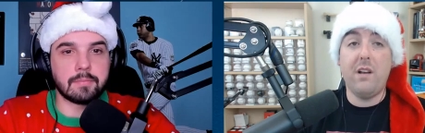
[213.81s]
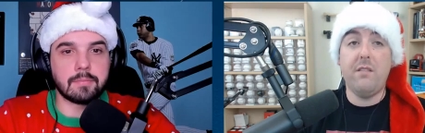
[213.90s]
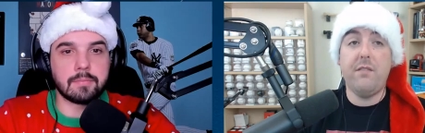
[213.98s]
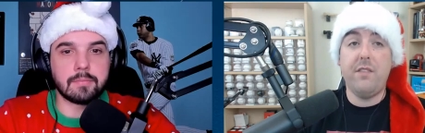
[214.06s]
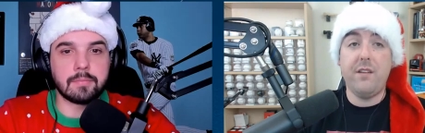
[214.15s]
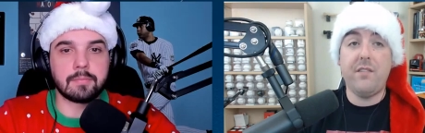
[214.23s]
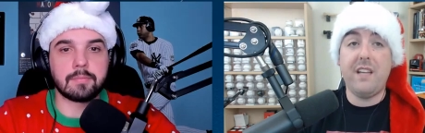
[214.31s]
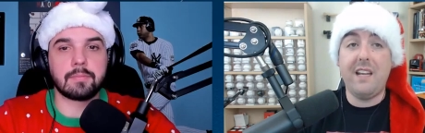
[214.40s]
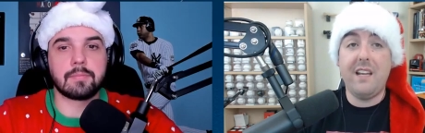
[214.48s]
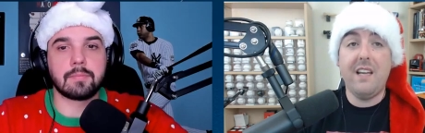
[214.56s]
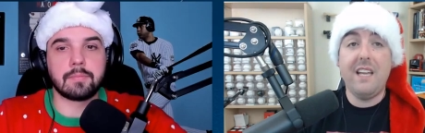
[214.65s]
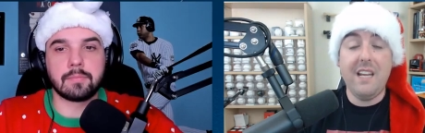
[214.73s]
Speaker 1: one
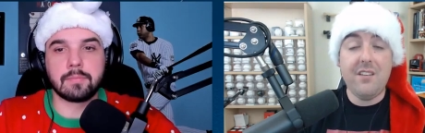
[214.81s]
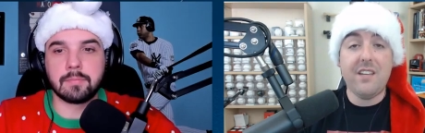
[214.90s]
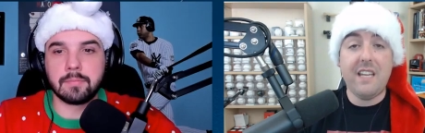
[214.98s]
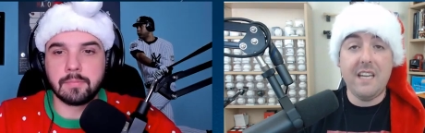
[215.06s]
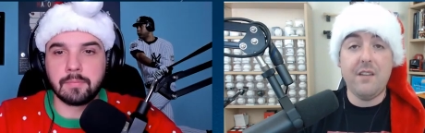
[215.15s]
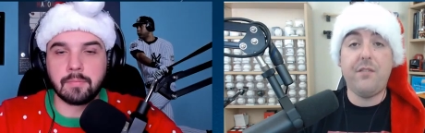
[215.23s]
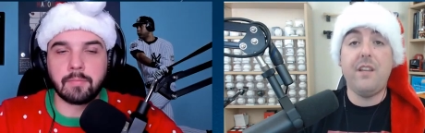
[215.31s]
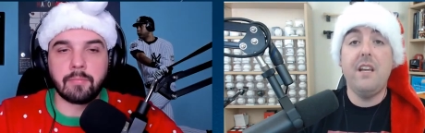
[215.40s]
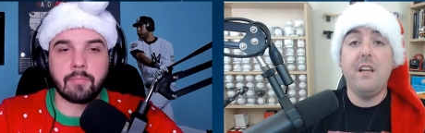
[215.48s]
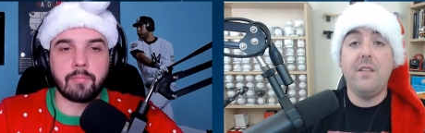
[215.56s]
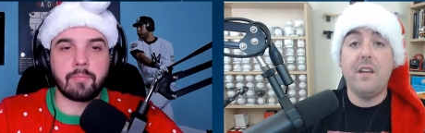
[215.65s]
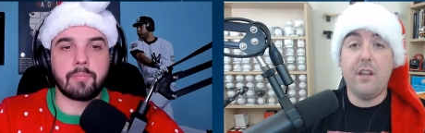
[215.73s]
fifty. He's a
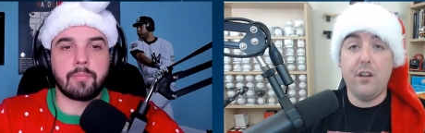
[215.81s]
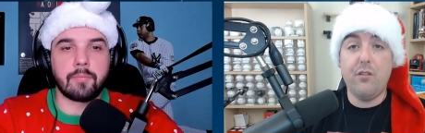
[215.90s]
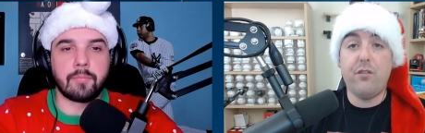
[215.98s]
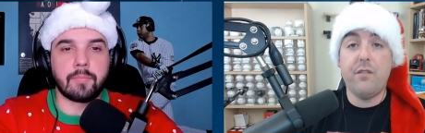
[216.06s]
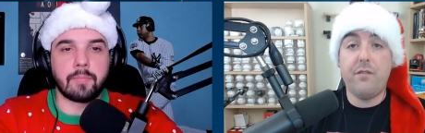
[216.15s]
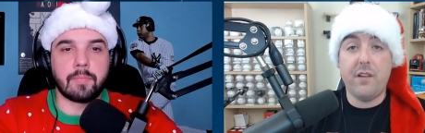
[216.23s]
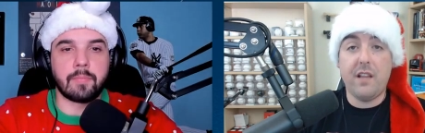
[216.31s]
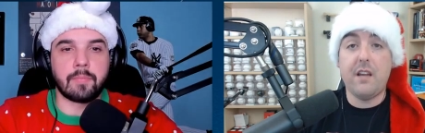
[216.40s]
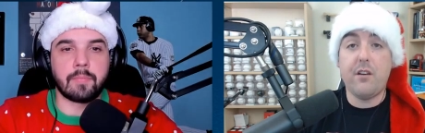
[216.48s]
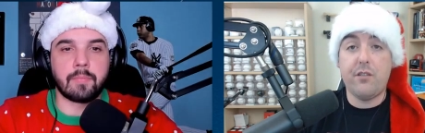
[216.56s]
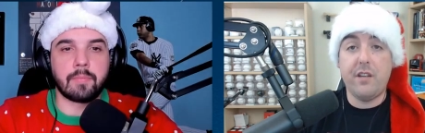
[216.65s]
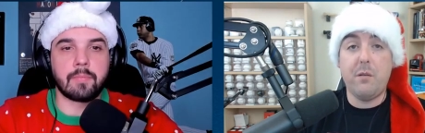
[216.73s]
gift that you should
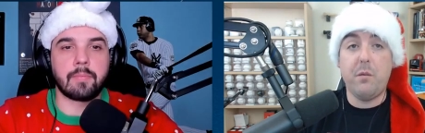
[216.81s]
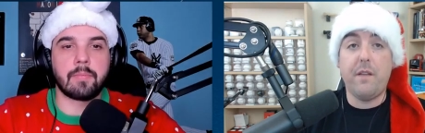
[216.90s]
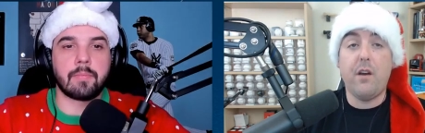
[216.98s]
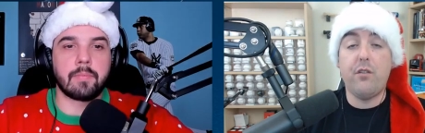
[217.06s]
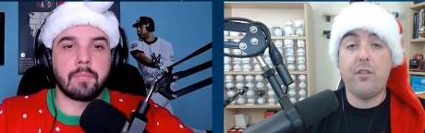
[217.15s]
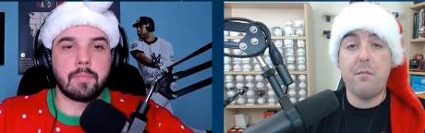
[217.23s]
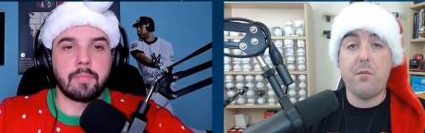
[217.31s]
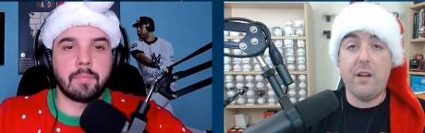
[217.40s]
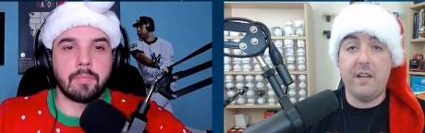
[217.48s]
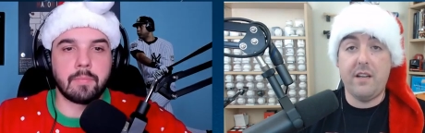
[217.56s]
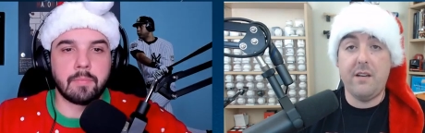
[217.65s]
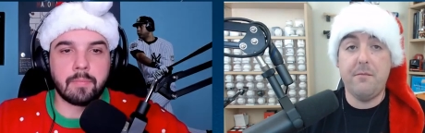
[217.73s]
fill out your team with, Jose
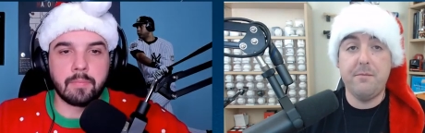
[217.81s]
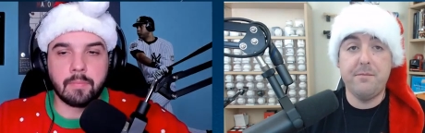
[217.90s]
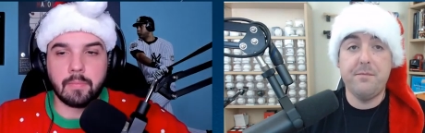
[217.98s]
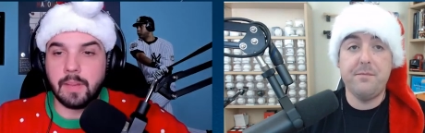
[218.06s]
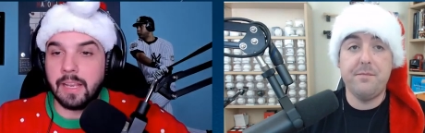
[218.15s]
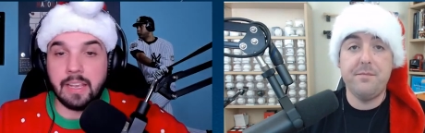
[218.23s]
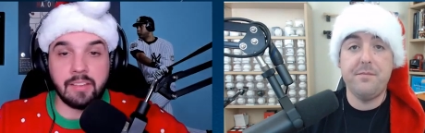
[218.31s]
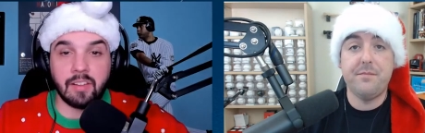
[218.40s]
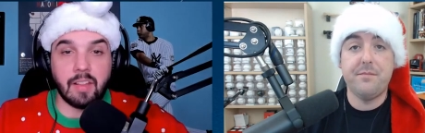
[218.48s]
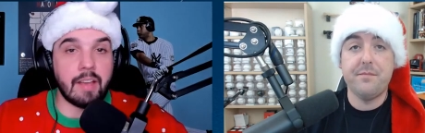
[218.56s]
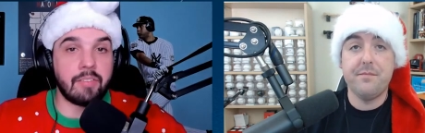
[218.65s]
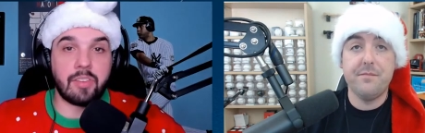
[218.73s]
Miranda.
Speaker 2: He is a
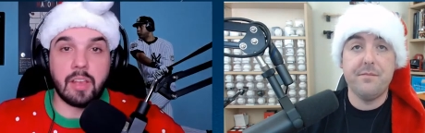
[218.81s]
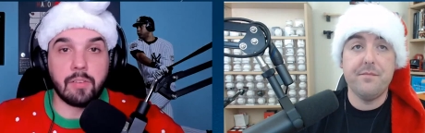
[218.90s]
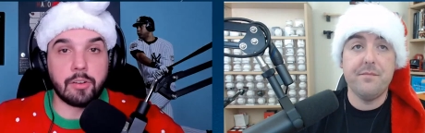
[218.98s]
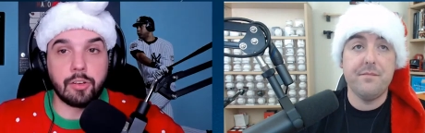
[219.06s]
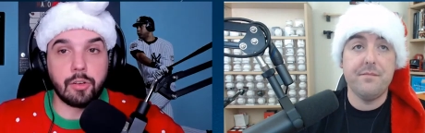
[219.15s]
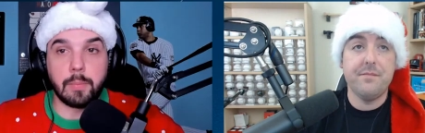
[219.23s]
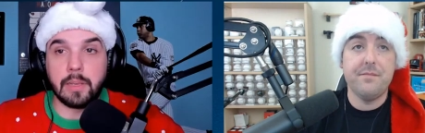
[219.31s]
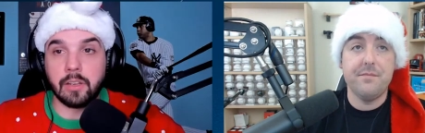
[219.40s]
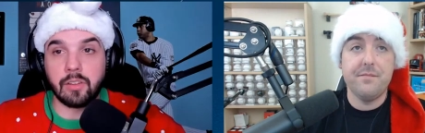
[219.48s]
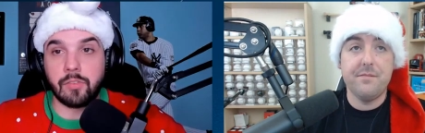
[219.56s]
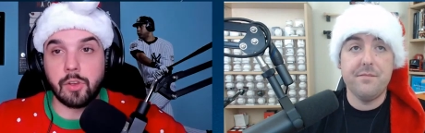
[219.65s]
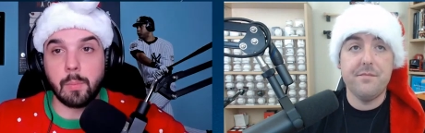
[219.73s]
lifesaver too, because
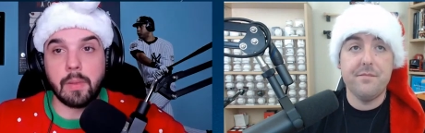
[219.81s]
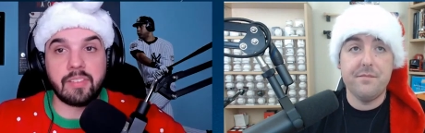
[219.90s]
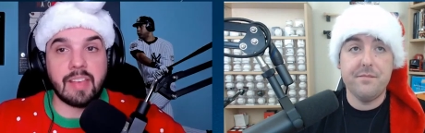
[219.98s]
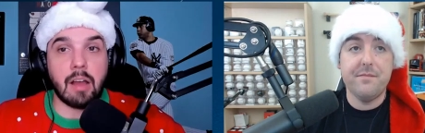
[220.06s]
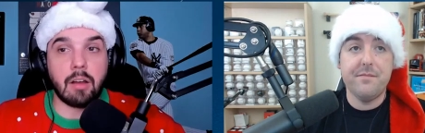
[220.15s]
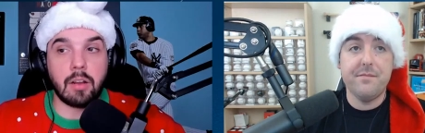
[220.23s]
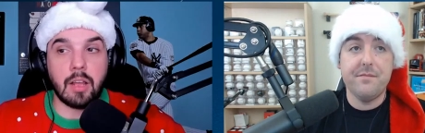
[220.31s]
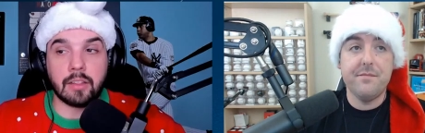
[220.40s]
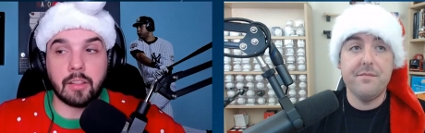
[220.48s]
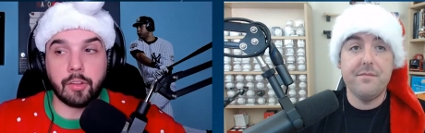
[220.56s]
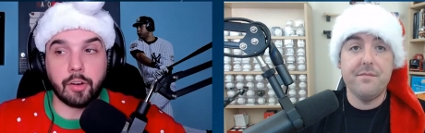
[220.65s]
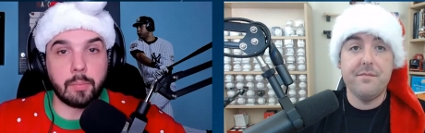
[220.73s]
if you miss out at
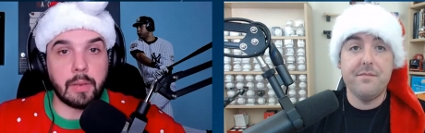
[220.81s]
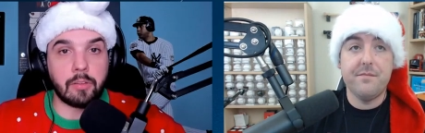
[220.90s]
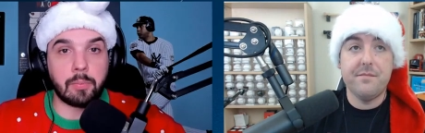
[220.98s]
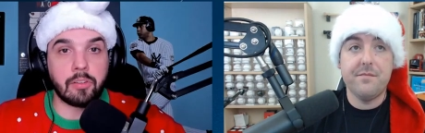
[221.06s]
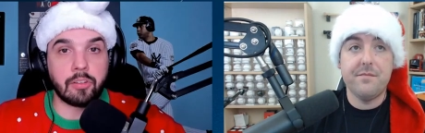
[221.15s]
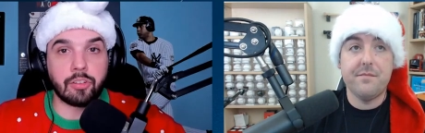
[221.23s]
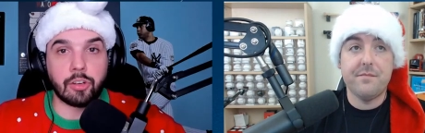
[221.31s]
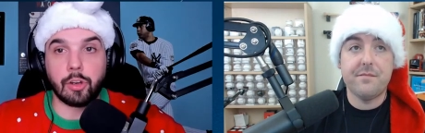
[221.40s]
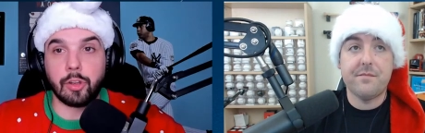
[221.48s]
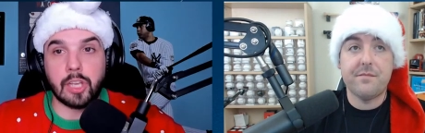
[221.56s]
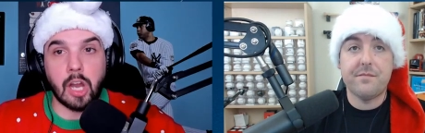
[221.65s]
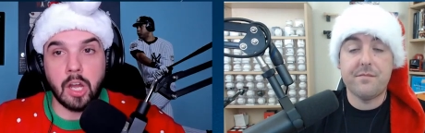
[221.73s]
the third base position
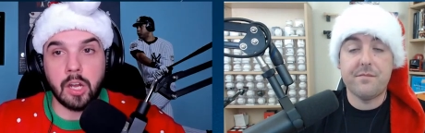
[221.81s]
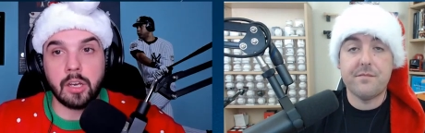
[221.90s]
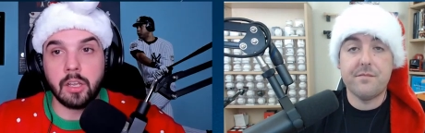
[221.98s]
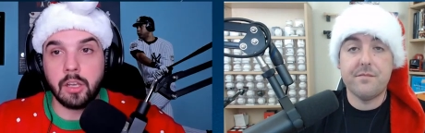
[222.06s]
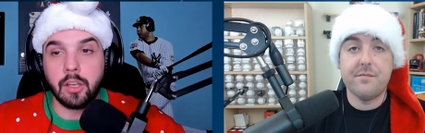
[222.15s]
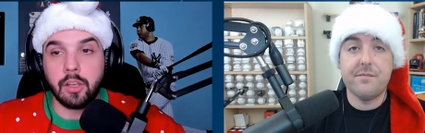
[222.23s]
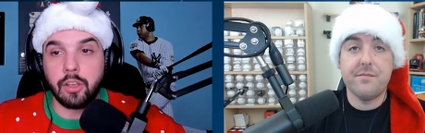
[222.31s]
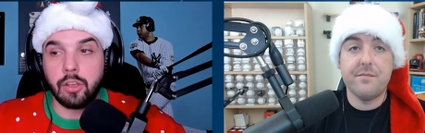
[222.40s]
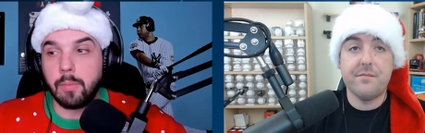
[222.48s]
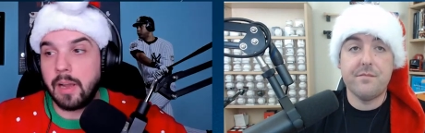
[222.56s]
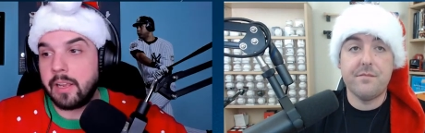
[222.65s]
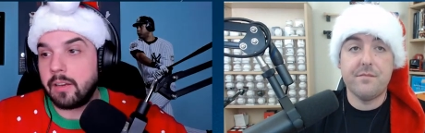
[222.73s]
early on, you
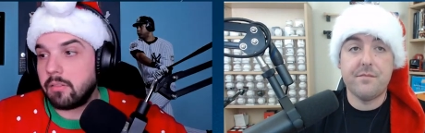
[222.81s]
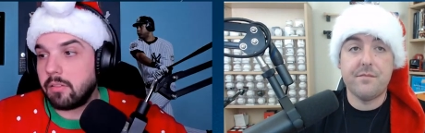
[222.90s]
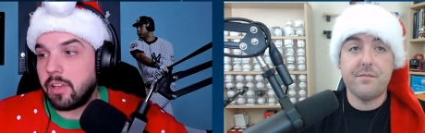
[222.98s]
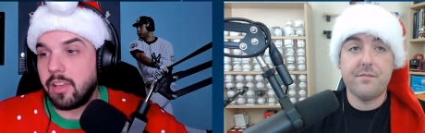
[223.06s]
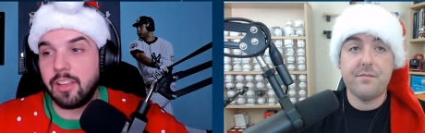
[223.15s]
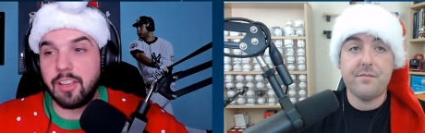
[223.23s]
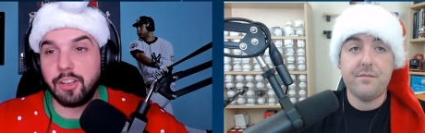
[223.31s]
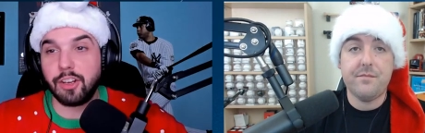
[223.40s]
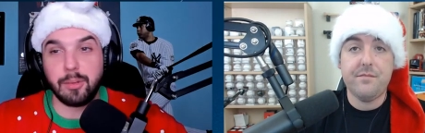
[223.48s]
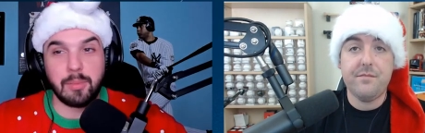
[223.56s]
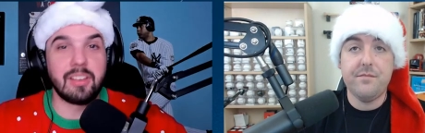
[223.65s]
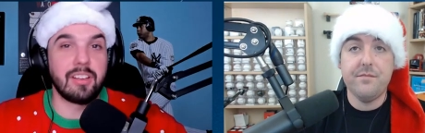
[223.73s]
might, you're
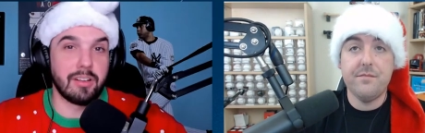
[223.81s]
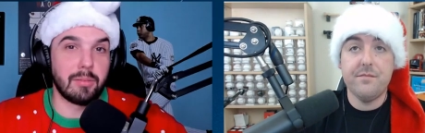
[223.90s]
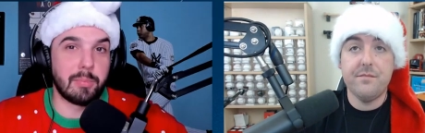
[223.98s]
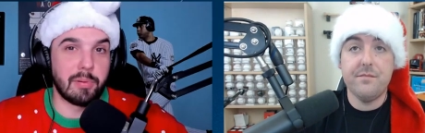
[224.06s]
going to be, you're going to